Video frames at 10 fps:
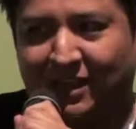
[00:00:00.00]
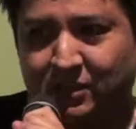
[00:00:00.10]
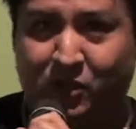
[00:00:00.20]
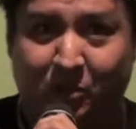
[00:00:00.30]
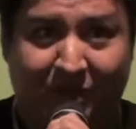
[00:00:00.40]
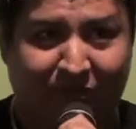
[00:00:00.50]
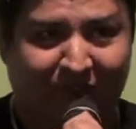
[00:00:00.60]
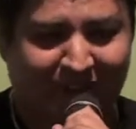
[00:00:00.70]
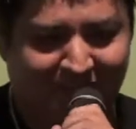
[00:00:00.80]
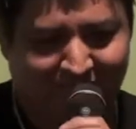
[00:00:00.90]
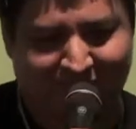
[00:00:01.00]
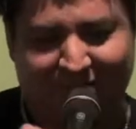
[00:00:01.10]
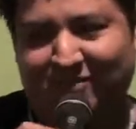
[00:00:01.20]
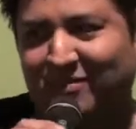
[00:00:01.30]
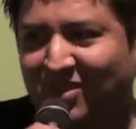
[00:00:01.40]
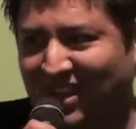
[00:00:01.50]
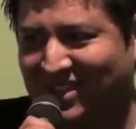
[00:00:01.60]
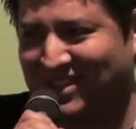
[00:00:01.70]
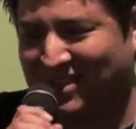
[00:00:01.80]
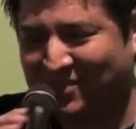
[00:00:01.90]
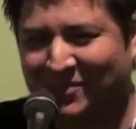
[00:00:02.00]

Yeah, don't be afraid. Thanks,